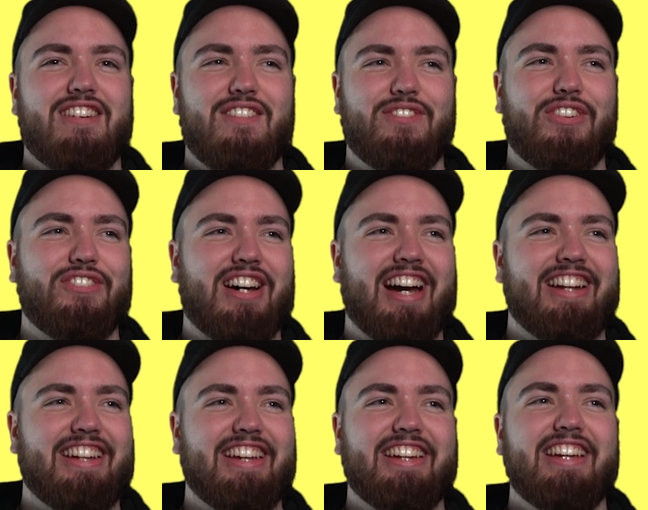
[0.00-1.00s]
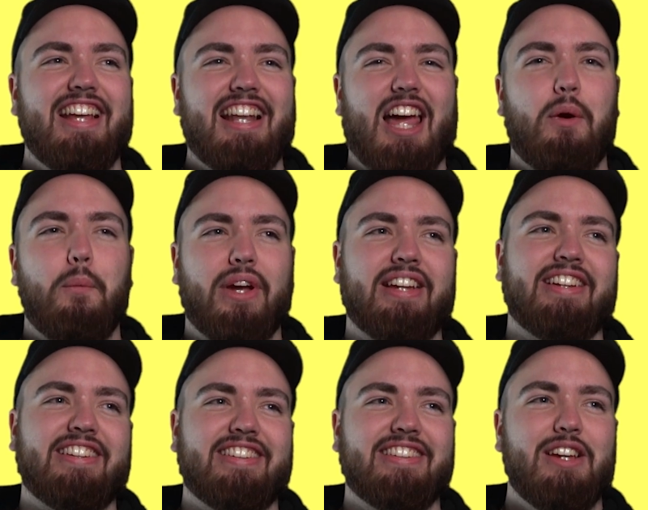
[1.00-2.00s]
Red Bull behind it, like
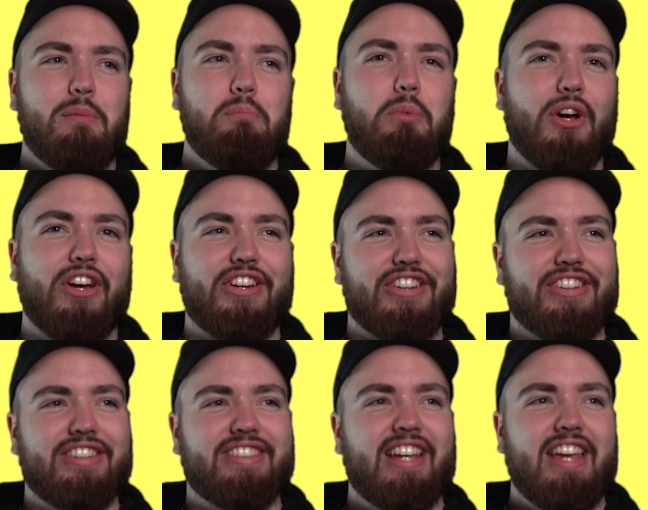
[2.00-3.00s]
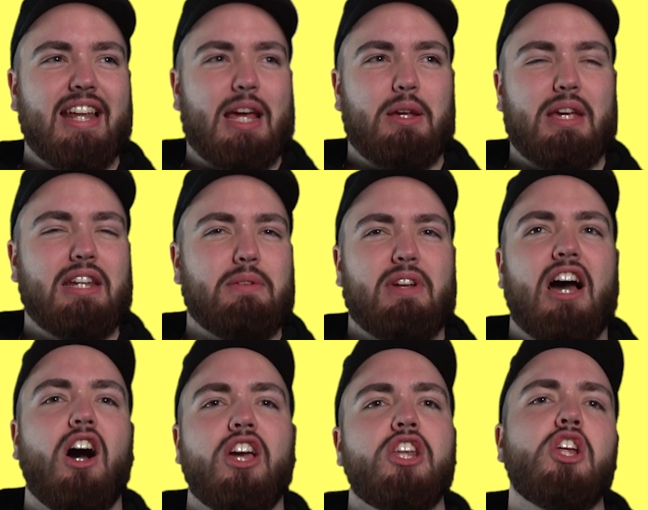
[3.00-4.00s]
wings, burgers. Like, and he'd be like,
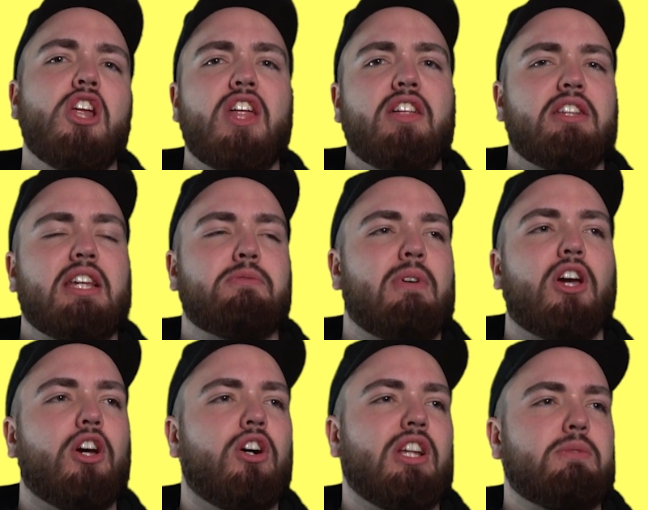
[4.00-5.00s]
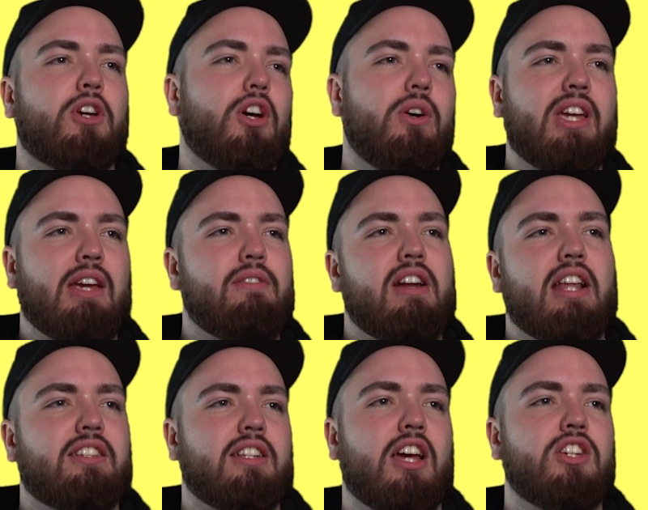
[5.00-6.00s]
oh, no, no, that, that's my girl. That's my girl who came around
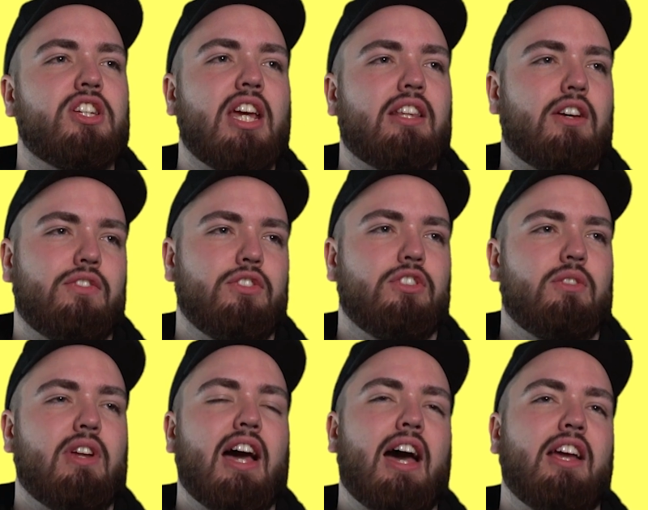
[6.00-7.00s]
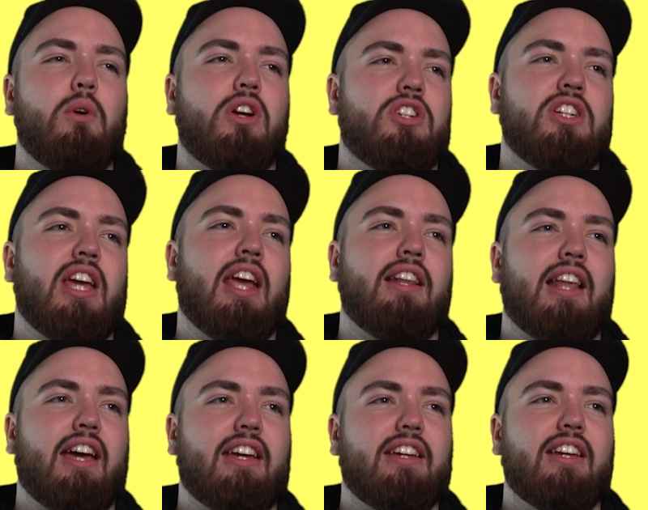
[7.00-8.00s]
last night. She had that food. I'm like, all right, what? She ate
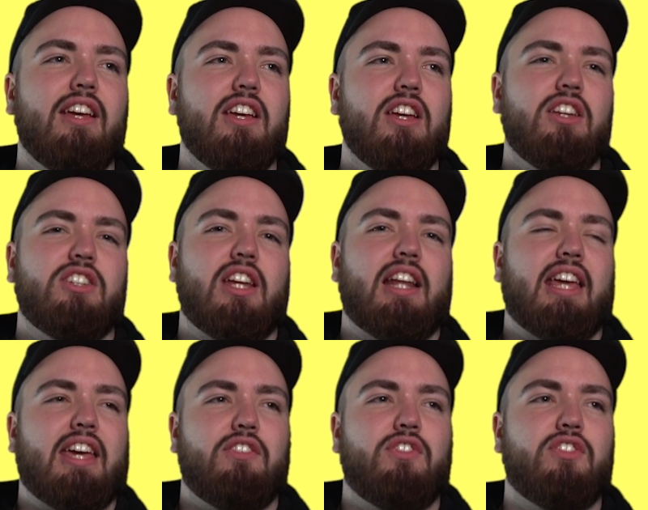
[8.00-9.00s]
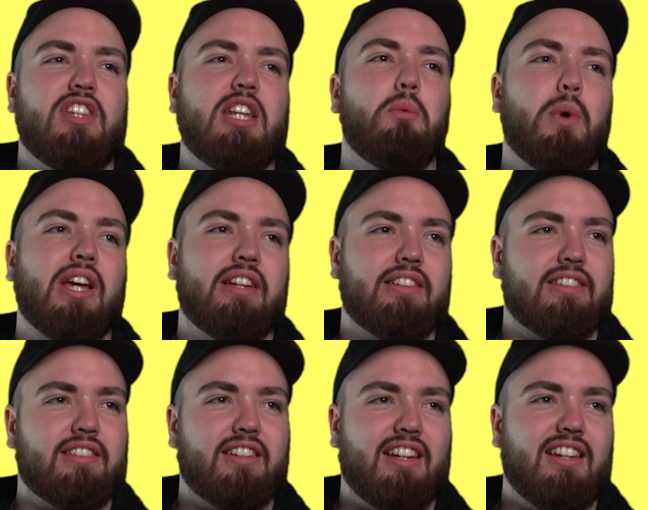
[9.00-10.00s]
like, she ate like 15 wings.
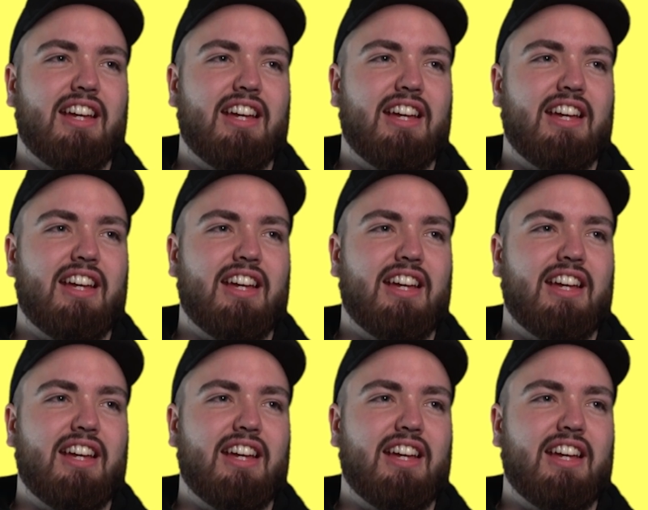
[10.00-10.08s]
Little